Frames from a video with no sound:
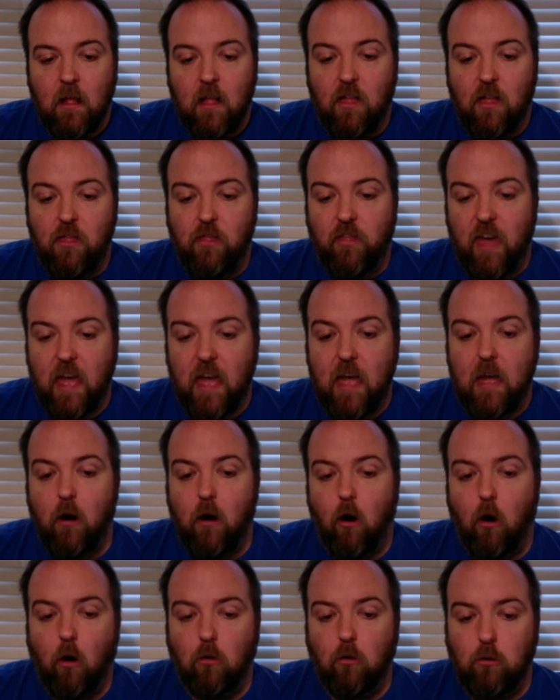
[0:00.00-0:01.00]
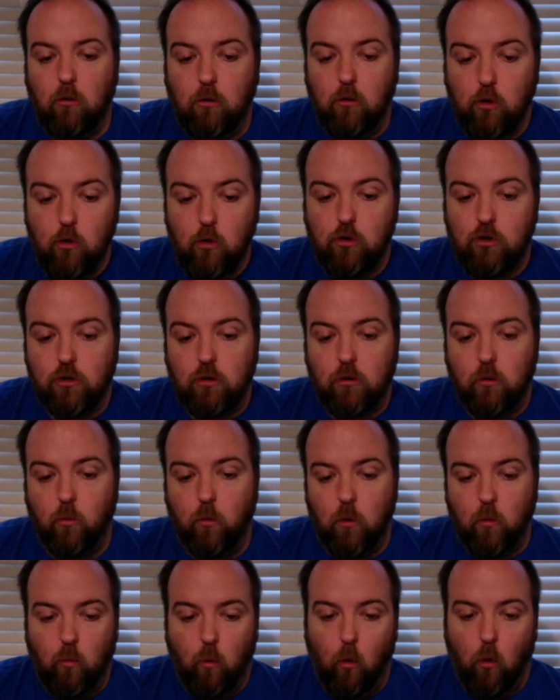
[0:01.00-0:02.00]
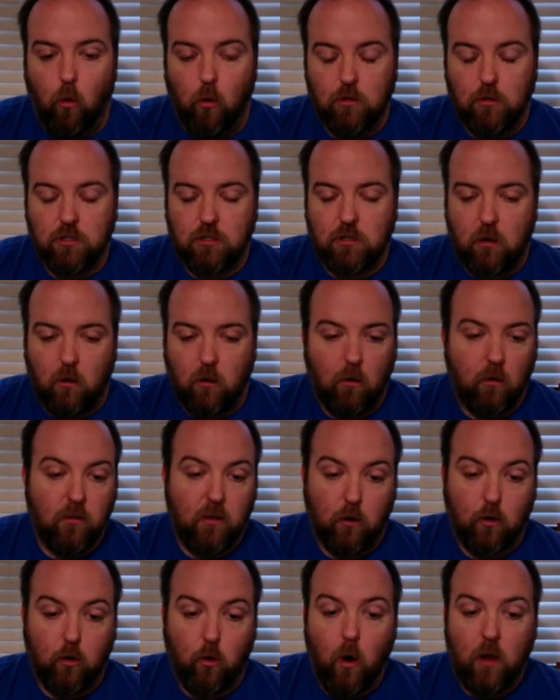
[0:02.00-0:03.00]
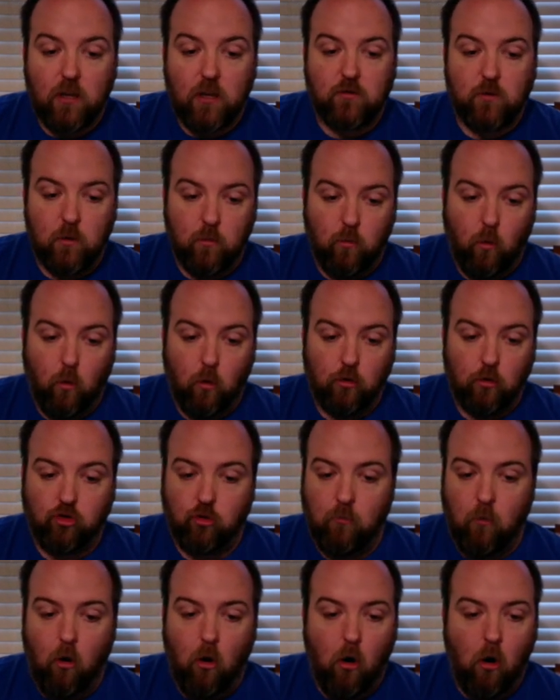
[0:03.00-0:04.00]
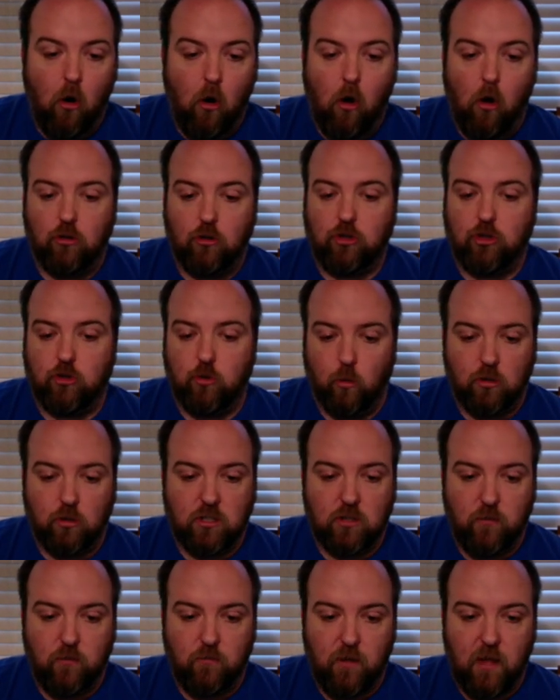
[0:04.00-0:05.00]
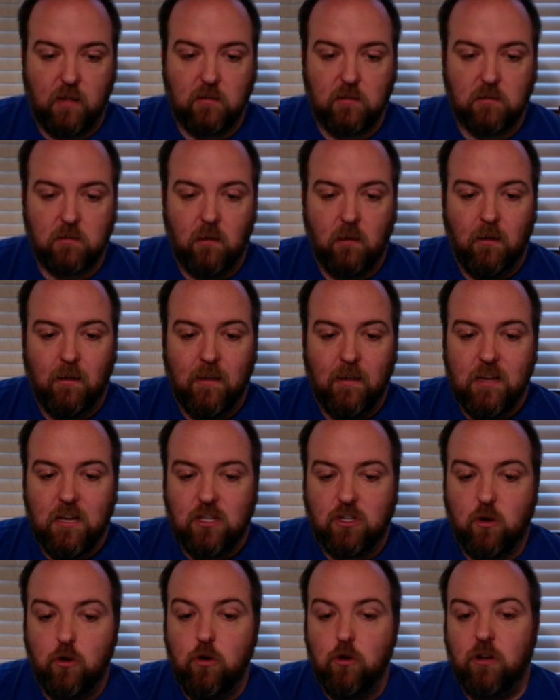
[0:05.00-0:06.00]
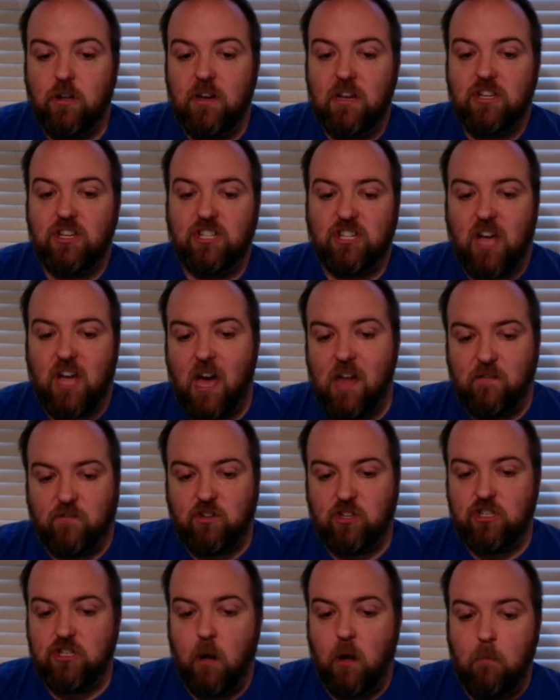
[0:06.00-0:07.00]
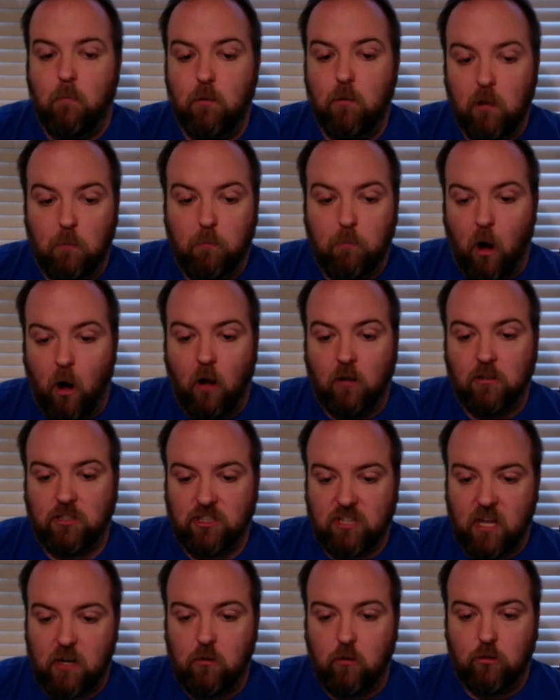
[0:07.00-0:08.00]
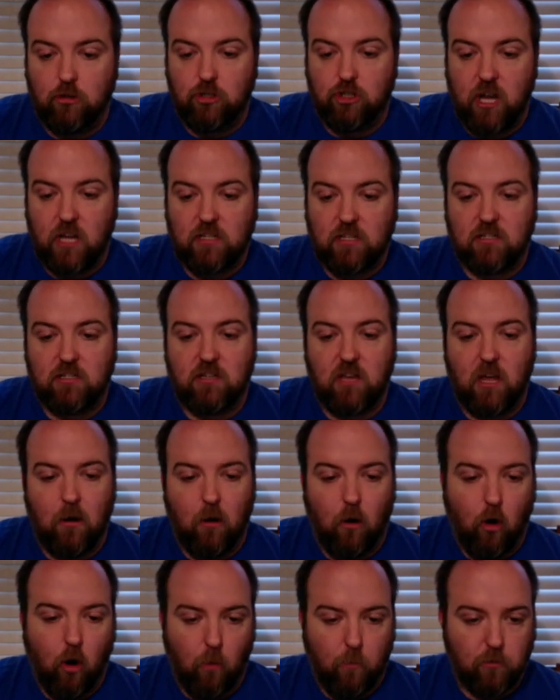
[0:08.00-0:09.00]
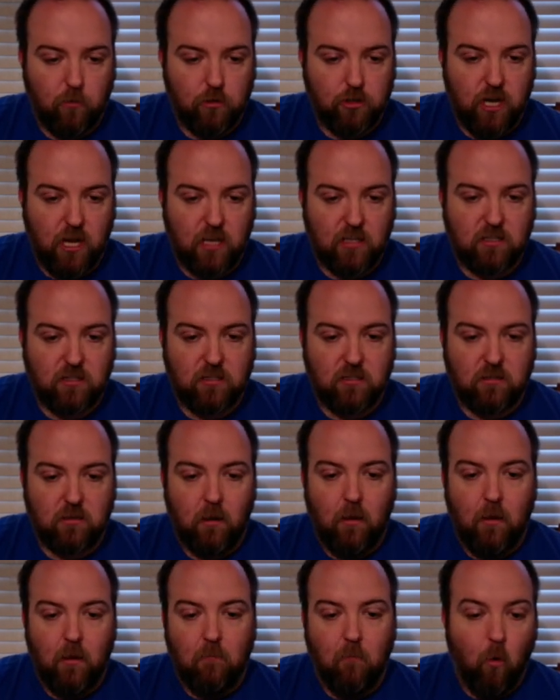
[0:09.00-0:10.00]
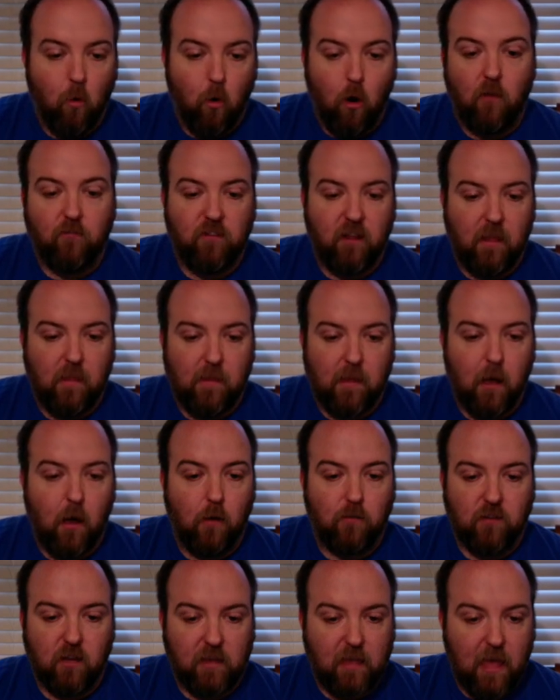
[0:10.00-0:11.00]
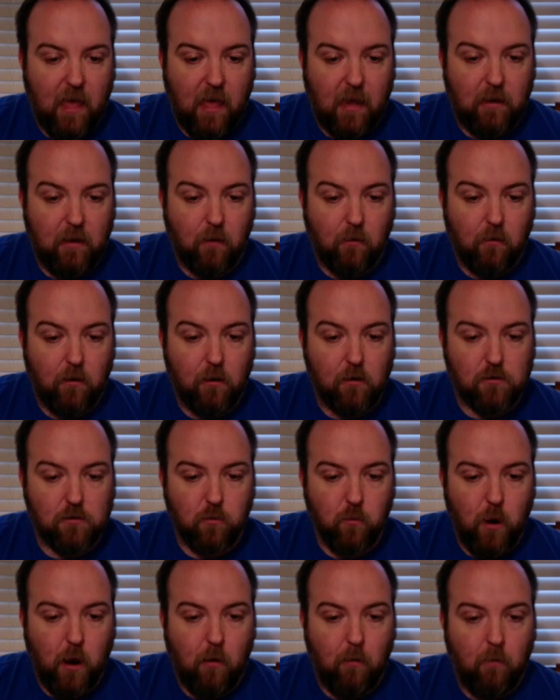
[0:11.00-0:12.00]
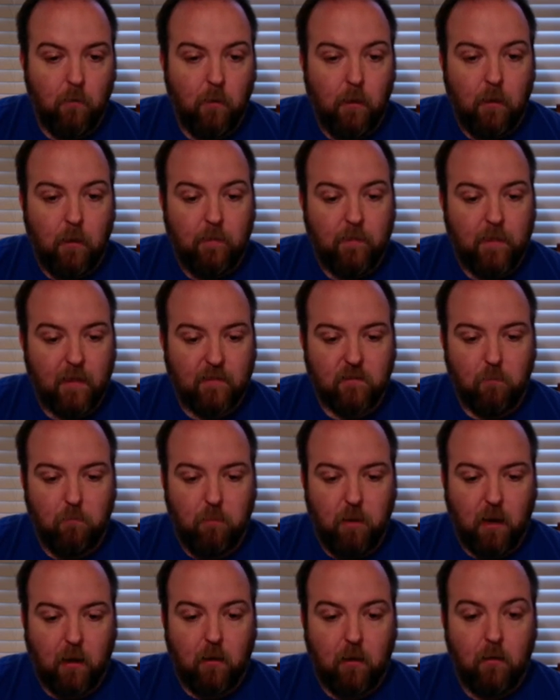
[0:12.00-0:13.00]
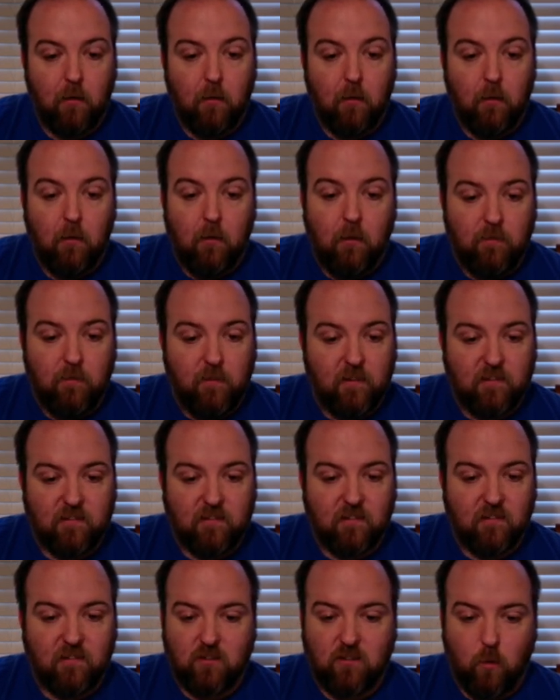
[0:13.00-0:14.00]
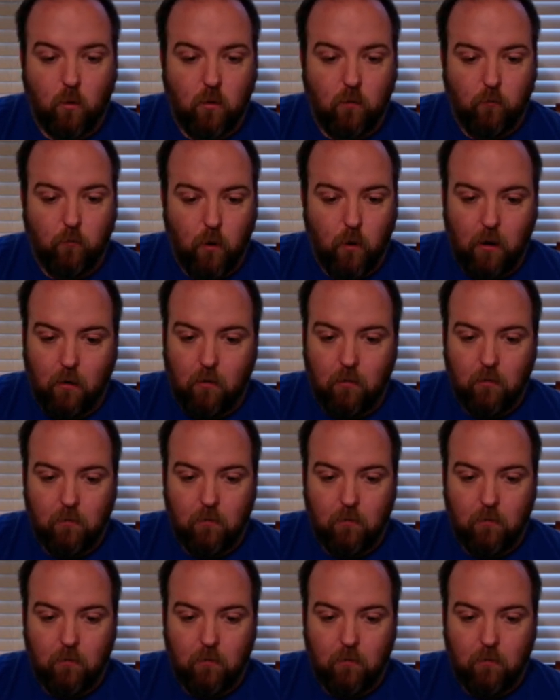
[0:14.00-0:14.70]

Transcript: they are loot rewards, or they're quest rewards from all sorts of events. So you're going to just kind of stumble upon Sentinel chests and Arbiter chests more often than anything else. Again, here's a rare. That's a pick. This is a sort of rare.